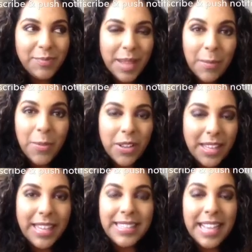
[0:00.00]
am
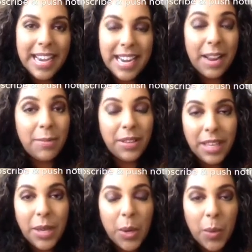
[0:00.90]
really excited. I
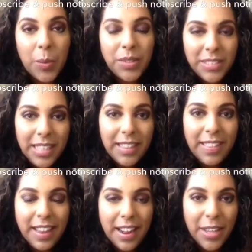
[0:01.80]
really hope
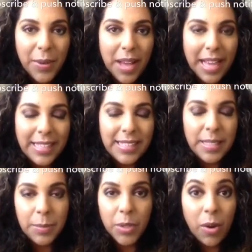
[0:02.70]
that you guys
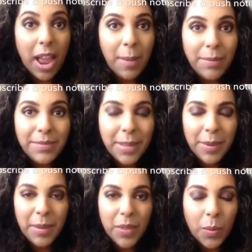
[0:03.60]
subscribe. It
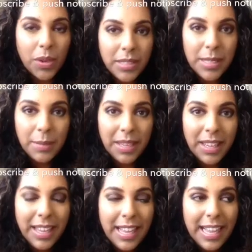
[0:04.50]
would mean the world to
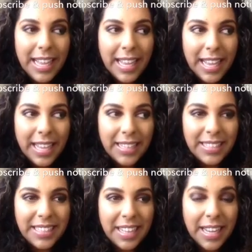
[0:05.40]
me.
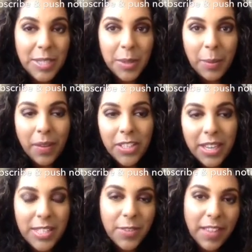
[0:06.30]
And I do
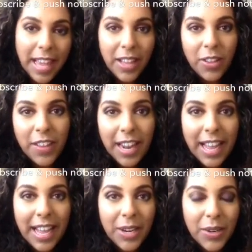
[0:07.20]
apologize for the angle that I
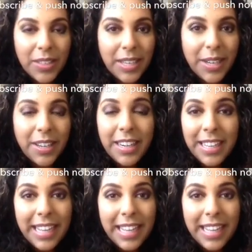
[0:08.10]
had earlier.